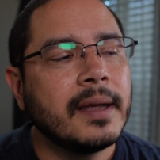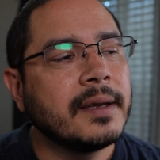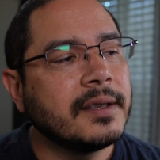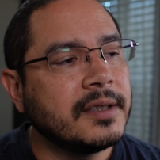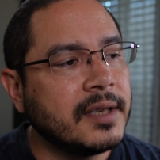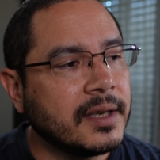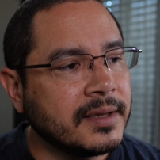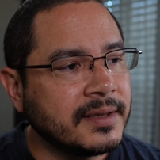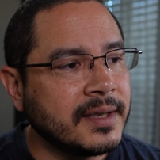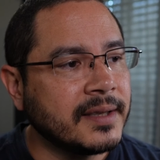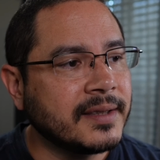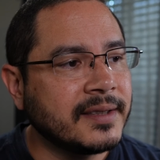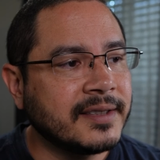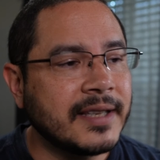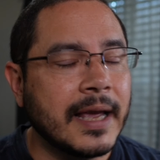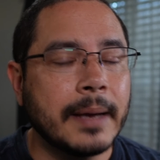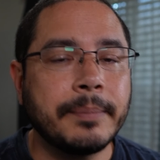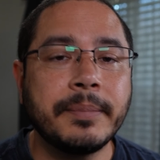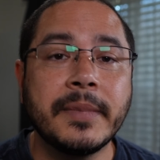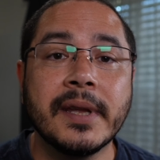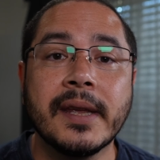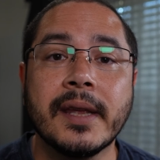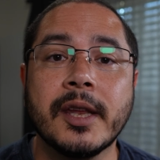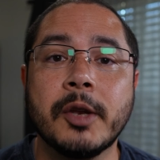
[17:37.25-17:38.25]
Just
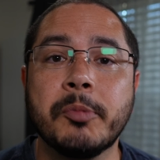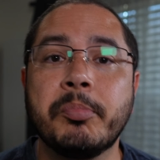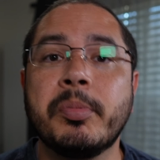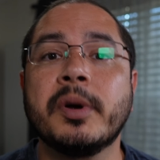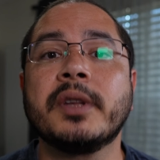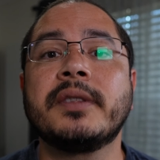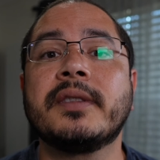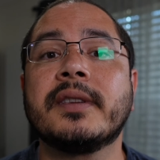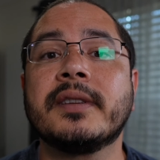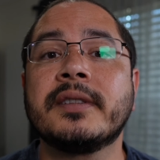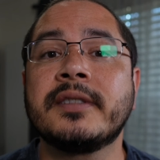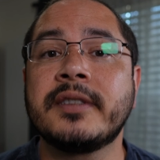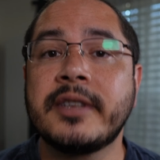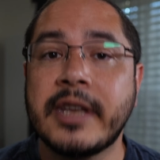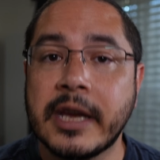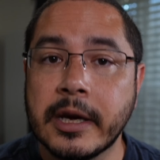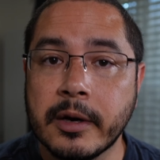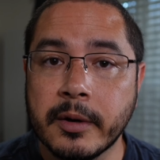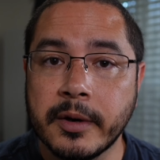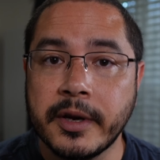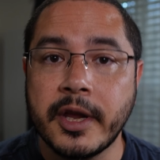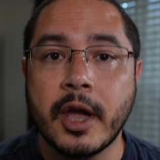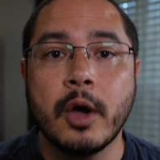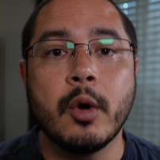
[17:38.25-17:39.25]
accept it and put the
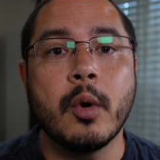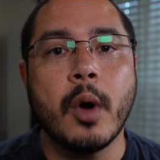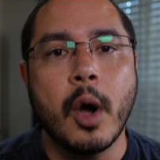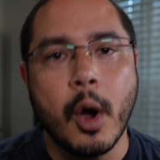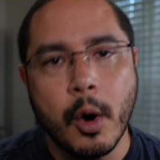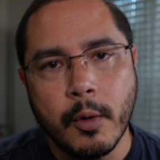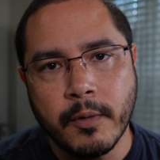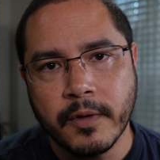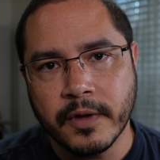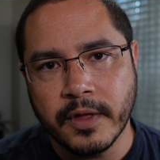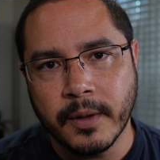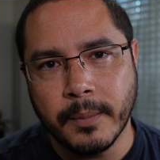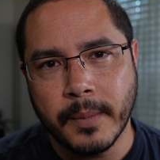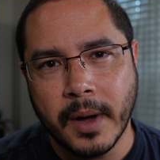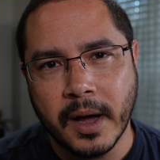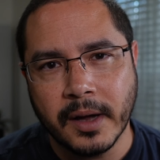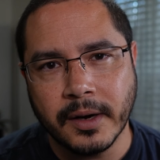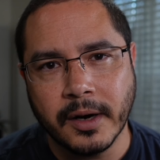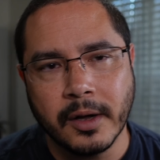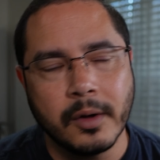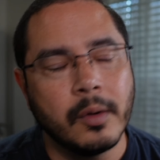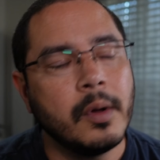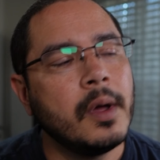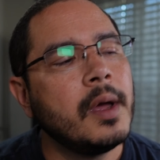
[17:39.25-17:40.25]
stereo over the
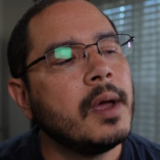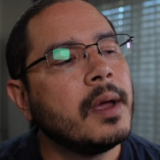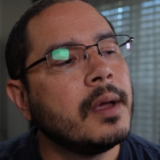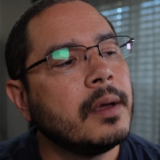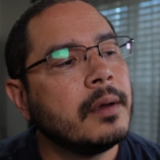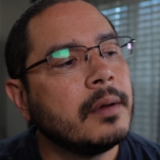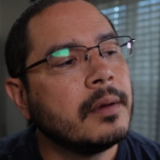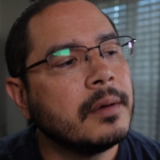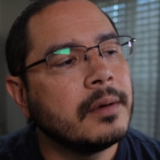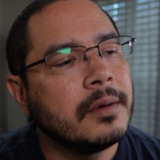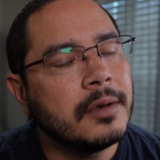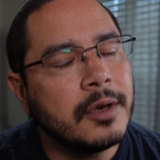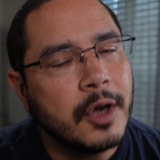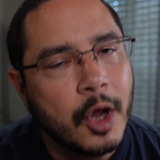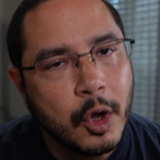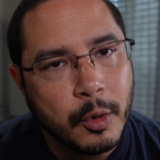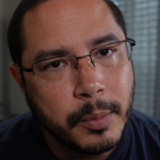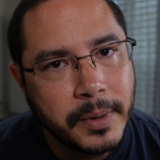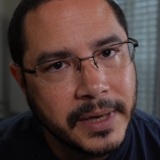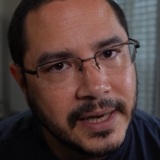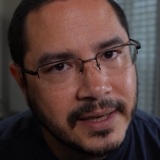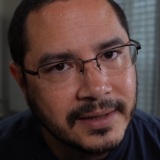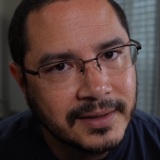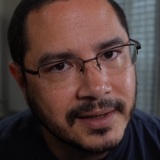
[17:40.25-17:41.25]
mono.
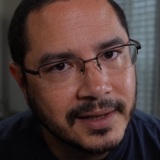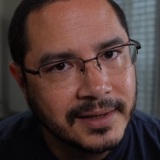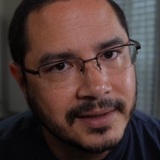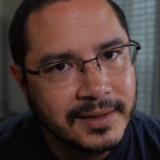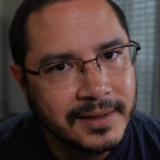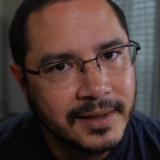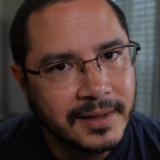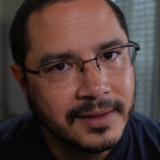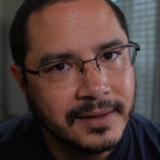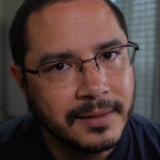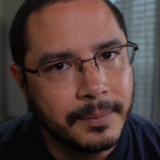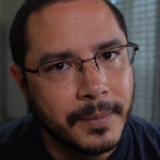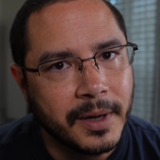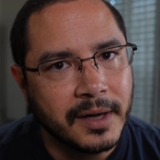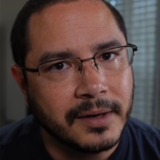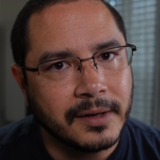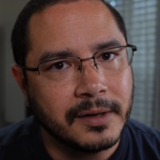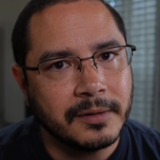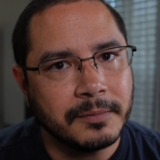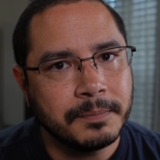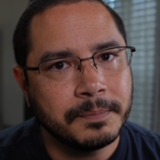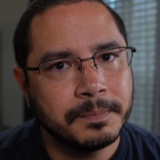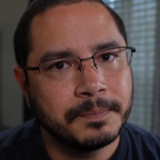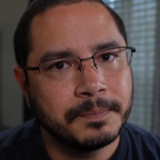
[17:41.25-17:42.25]
Nobody's listening to mono.